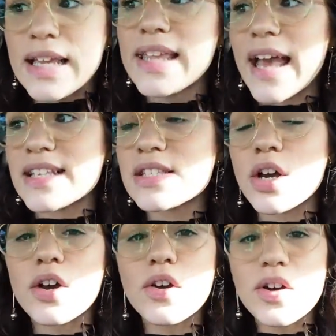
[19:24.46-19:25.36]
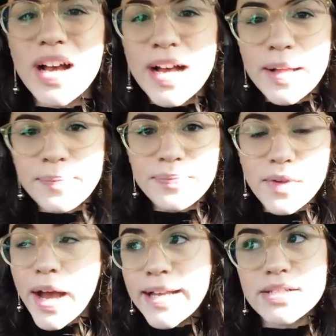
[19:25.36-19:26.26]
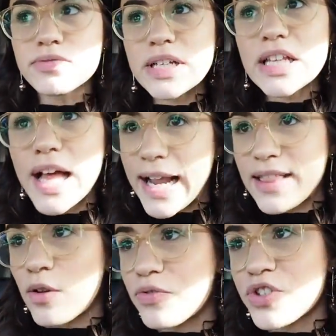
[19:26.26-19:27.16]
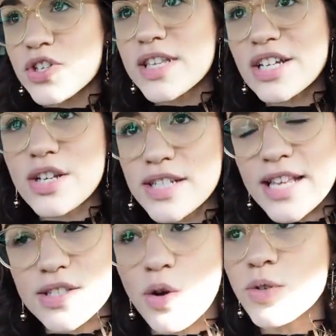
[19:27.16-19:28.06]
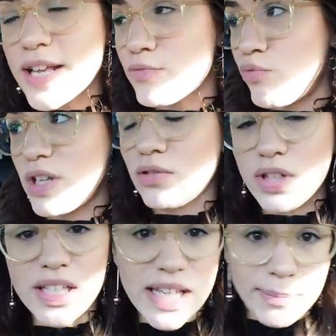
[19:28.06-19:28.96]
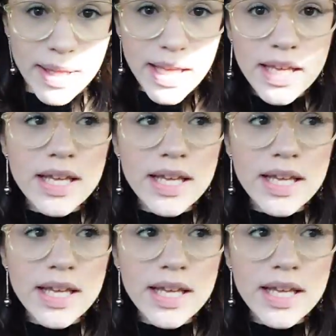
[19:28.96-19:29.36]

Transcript: Yeah, so I still really like it. Juices actually taste really, really yummy.